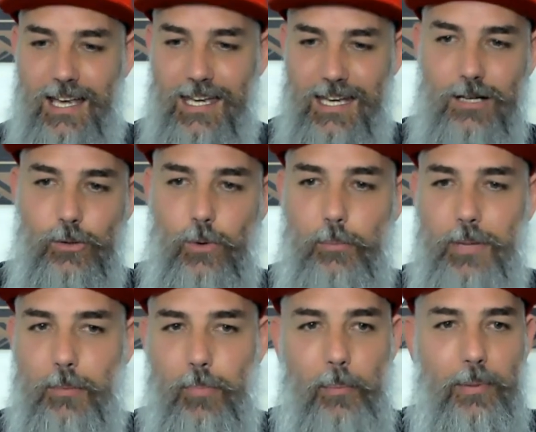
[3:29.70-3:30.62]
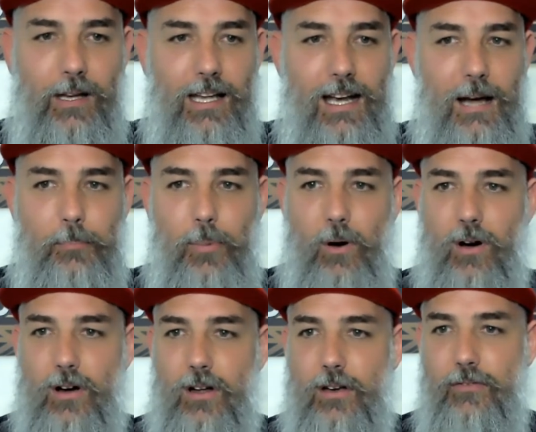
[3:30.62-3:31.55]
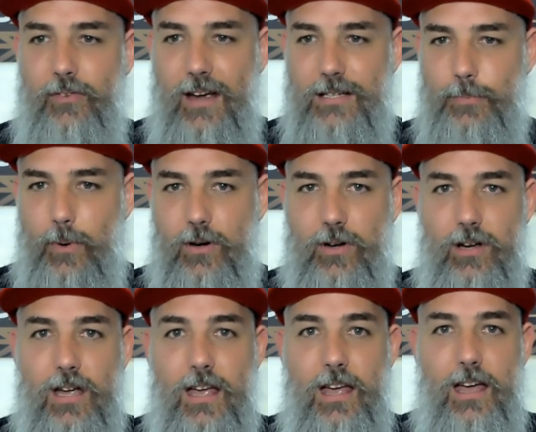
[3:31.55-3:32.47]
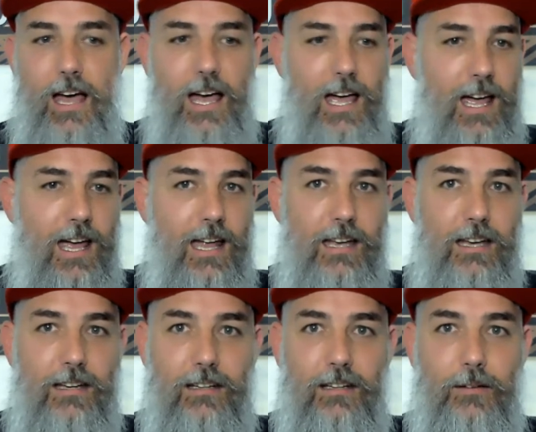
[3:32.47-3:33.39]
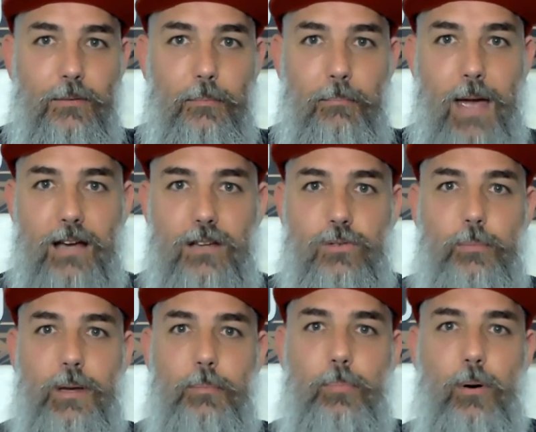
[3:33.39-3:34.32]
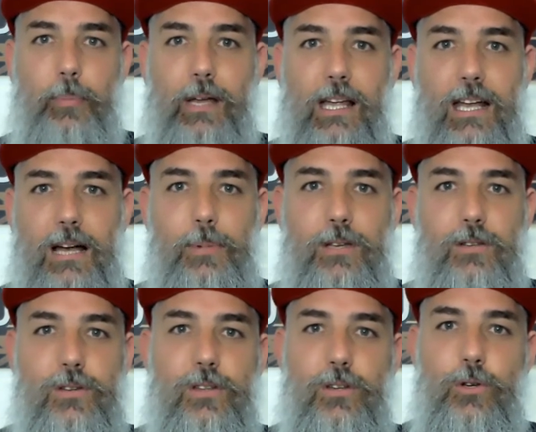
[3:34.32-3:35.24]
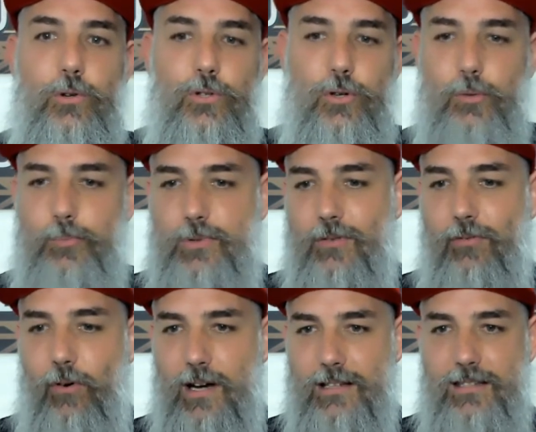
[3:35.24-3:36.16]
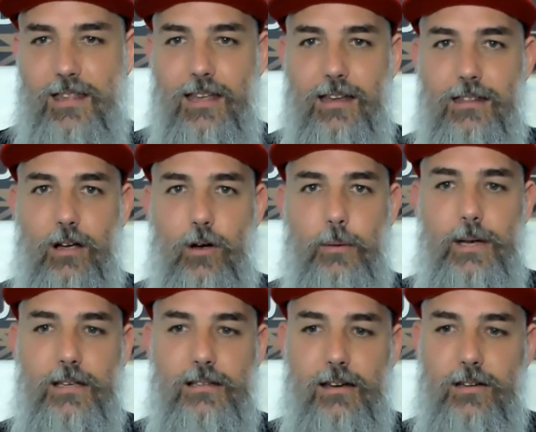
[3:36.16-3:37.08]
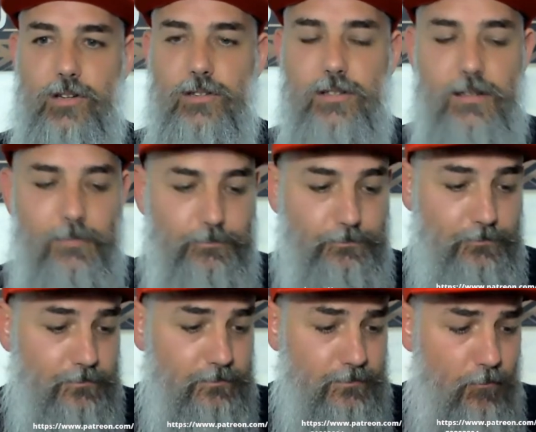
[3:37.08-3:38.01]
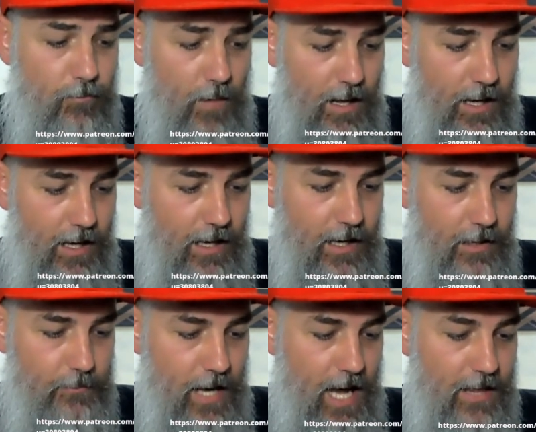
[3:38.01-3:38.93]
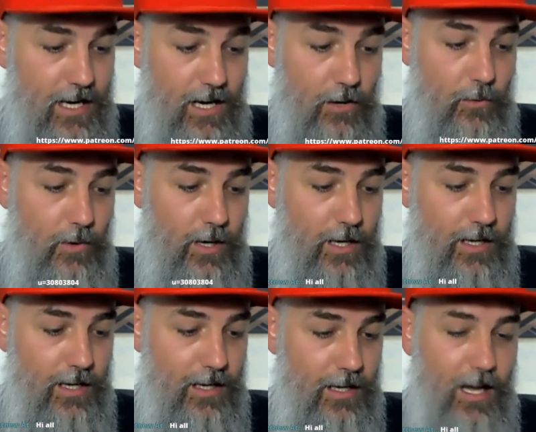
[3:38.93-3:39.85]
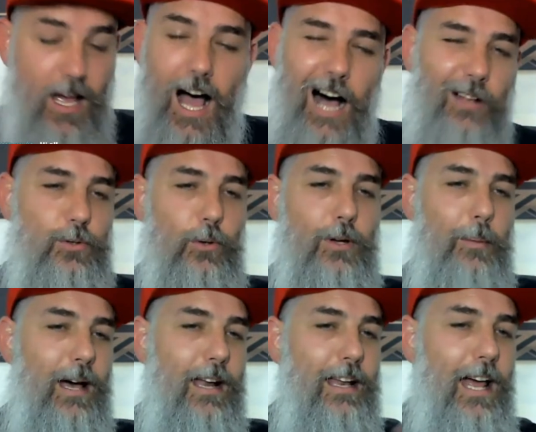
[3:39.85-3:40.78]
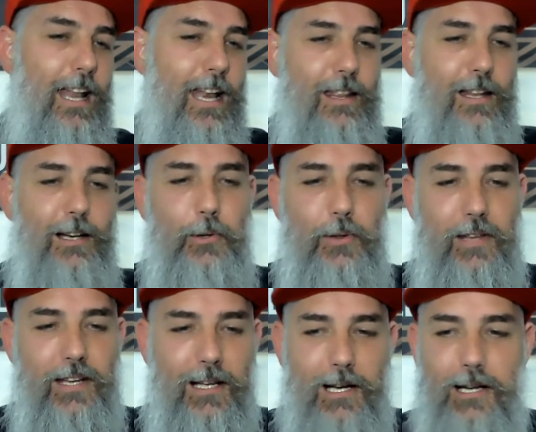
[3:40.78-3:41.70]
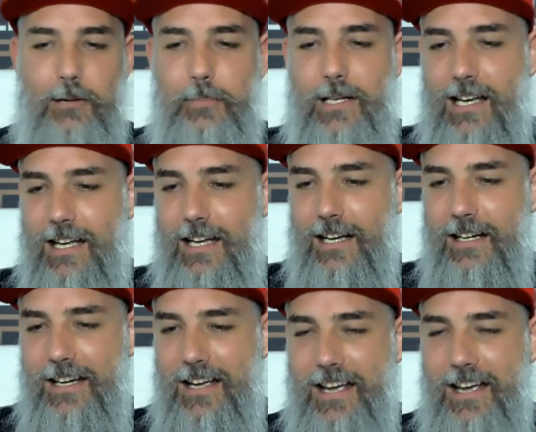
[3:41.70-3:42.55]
Neil will be popping it up on Facebook, and Max will be popping it up into the YouTubes for us there in the comment sections. And then I'll talk about another little thing a little bit later.